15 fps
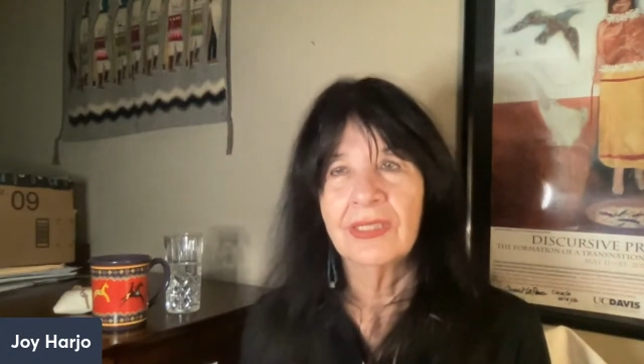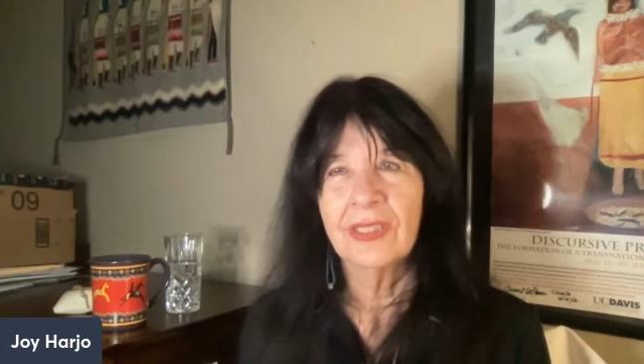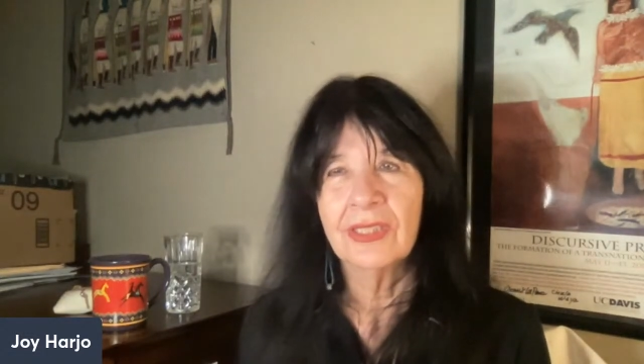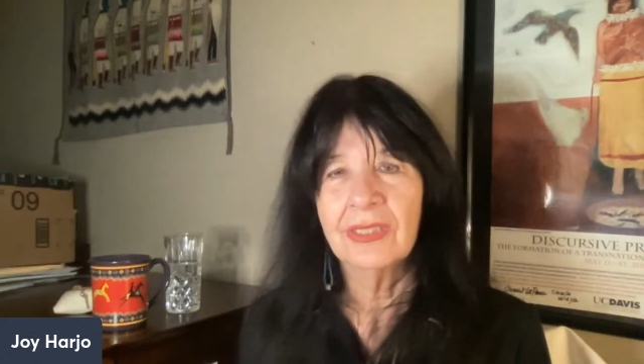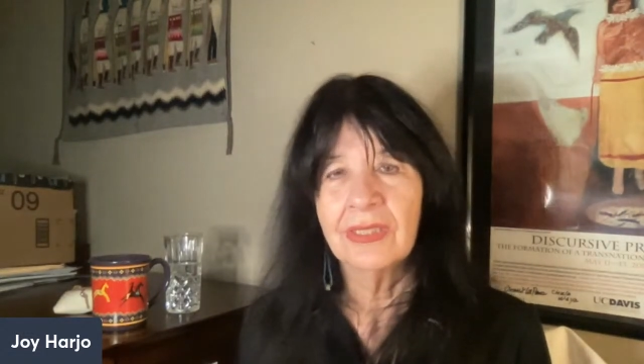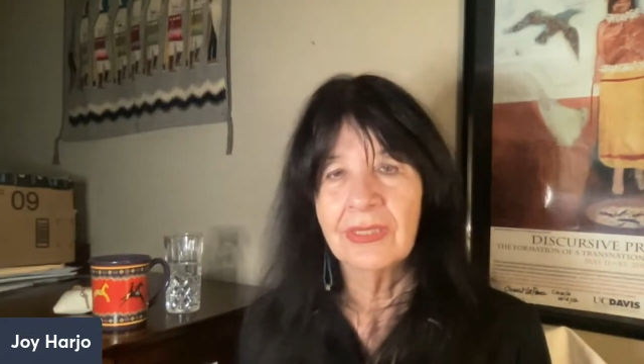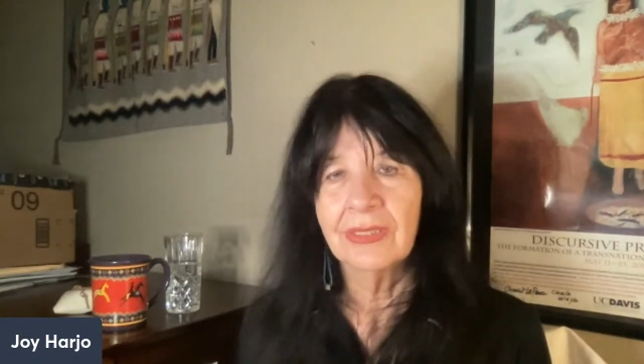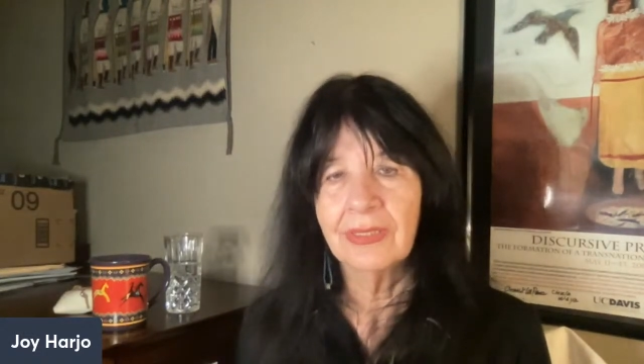
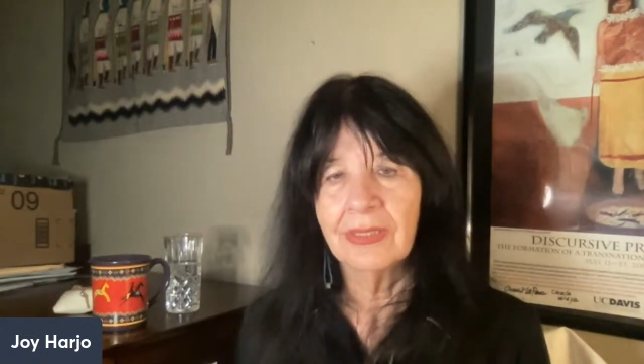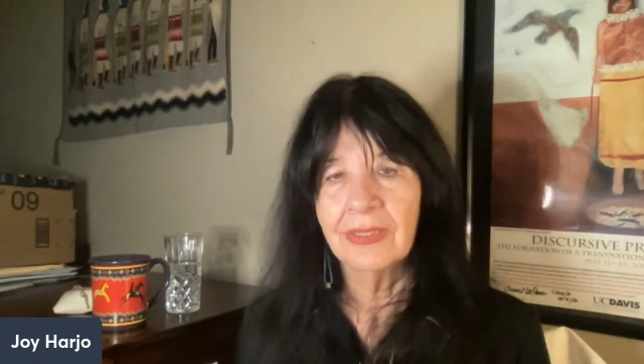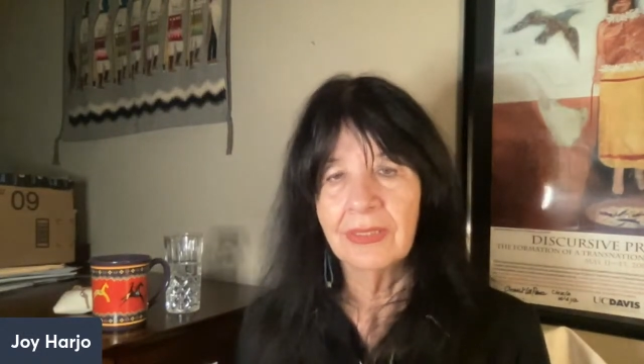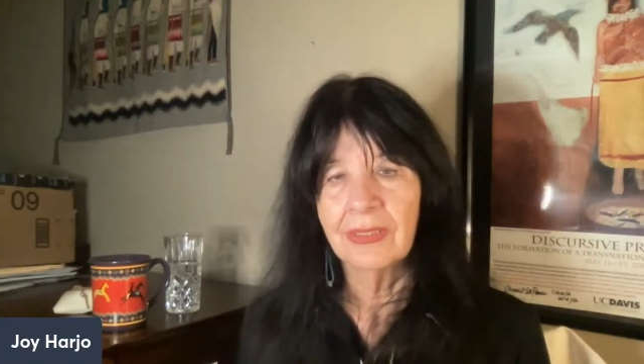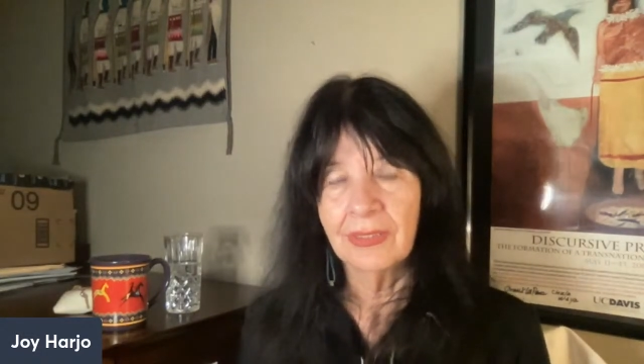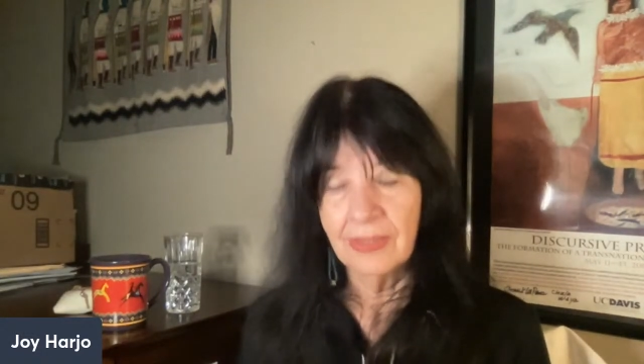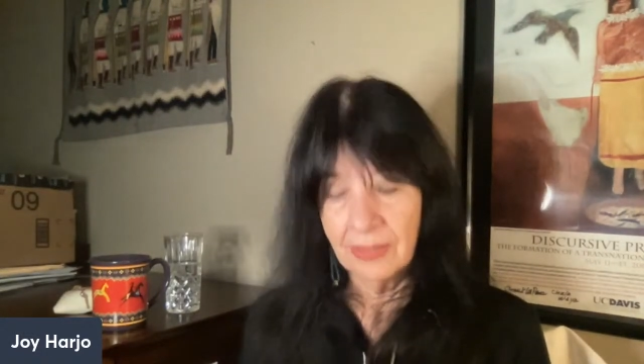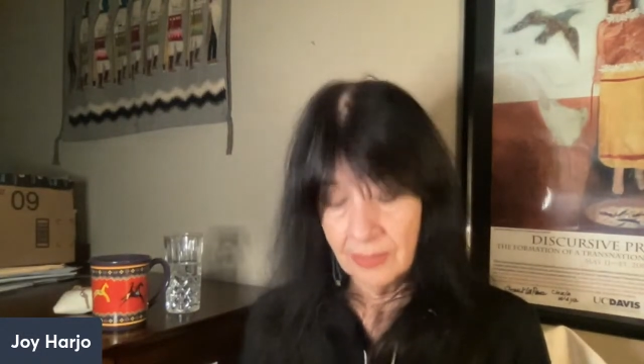still
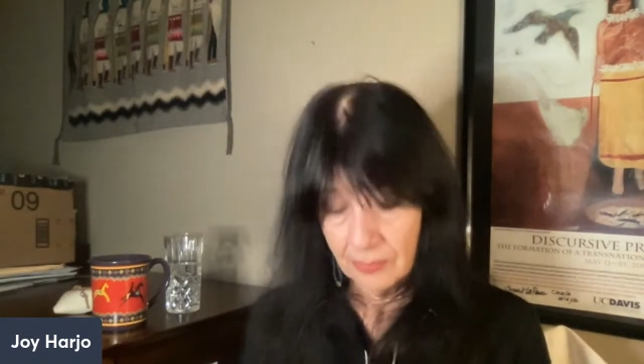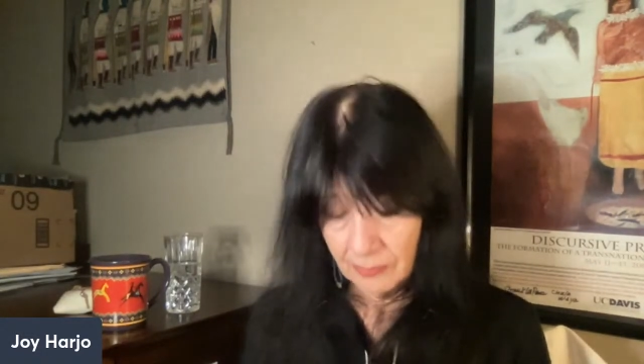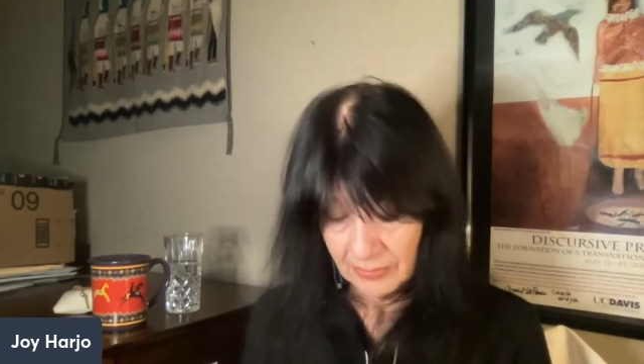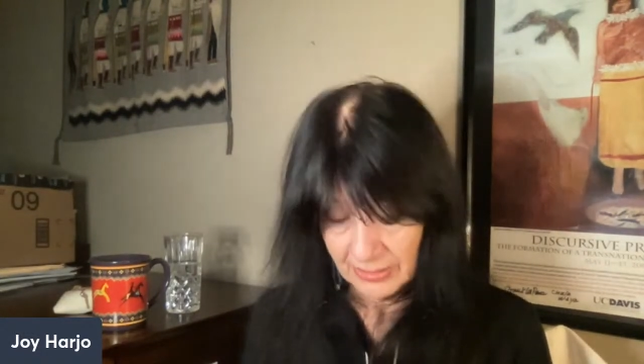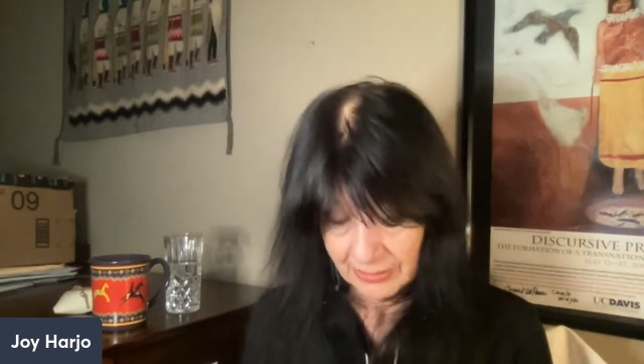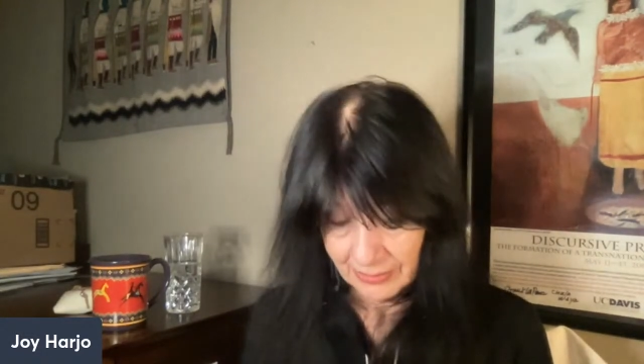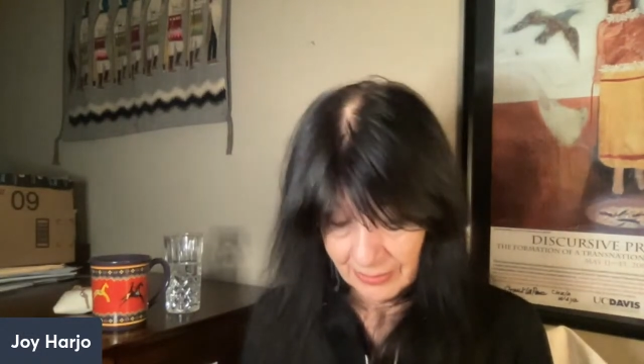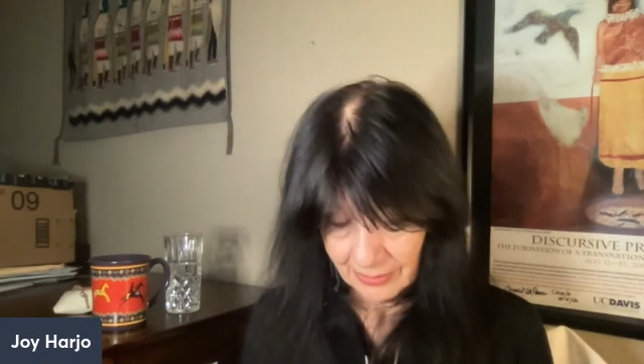
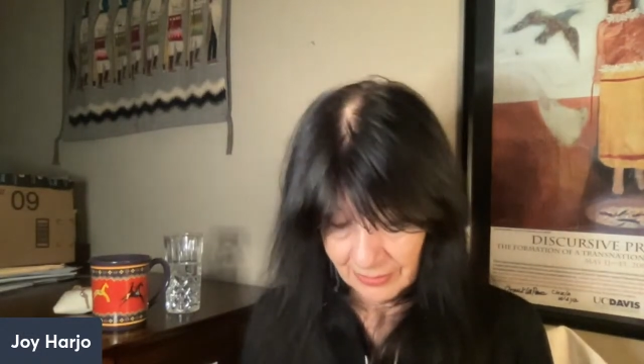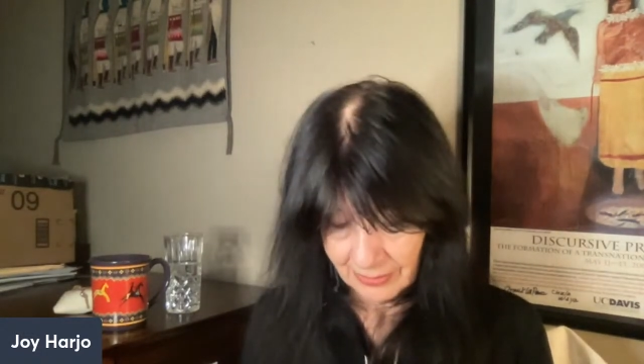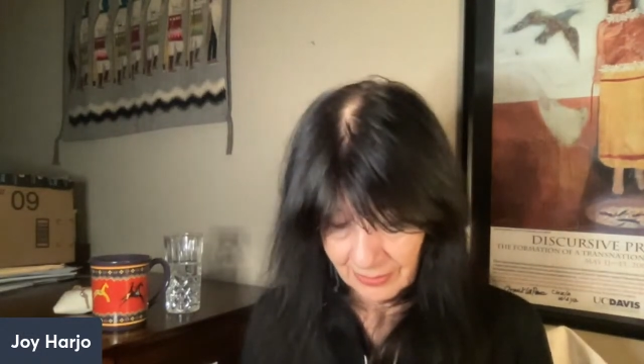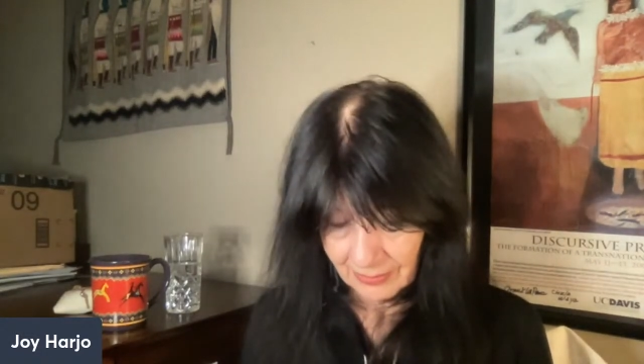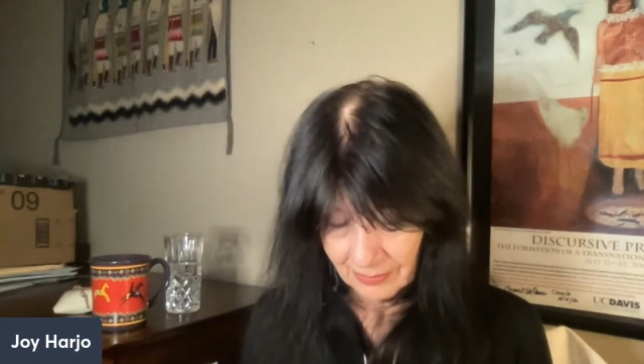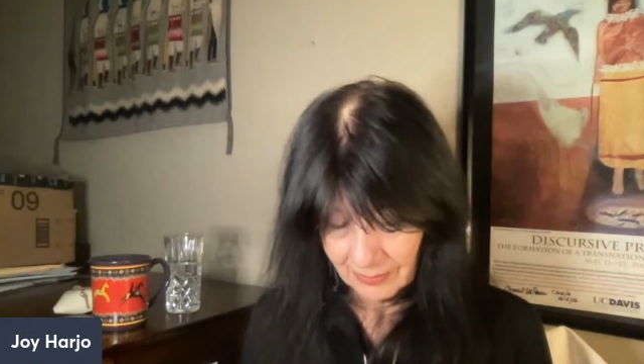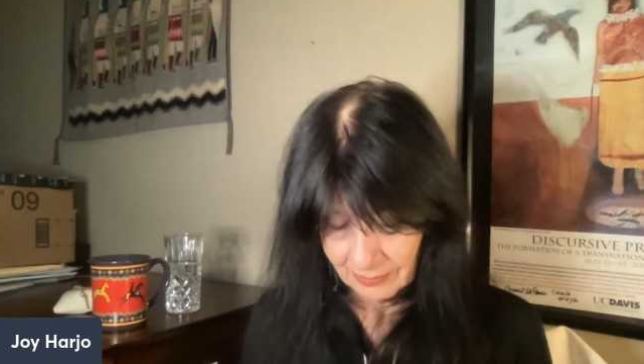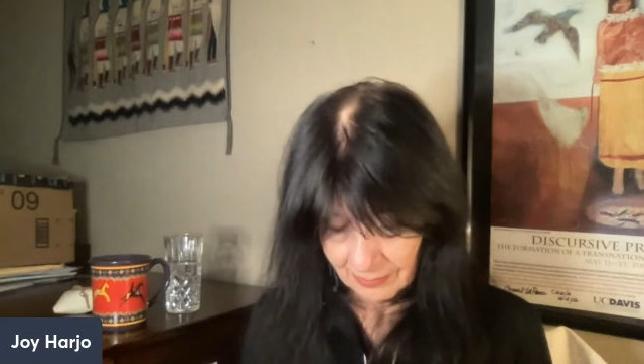
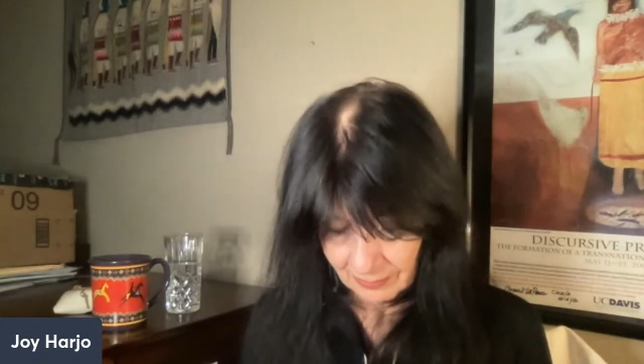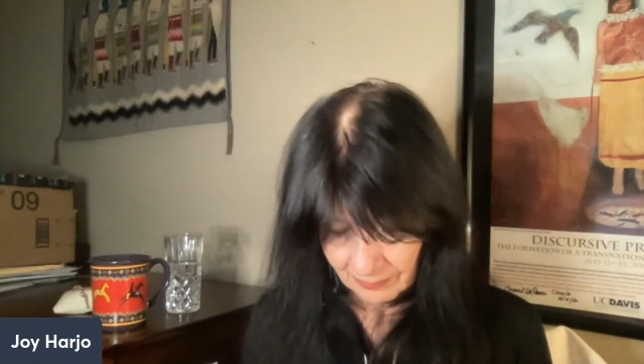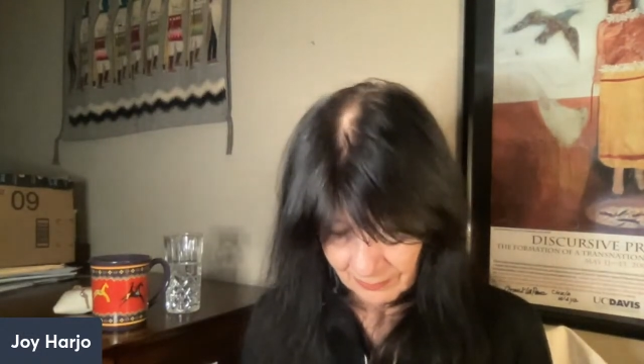America.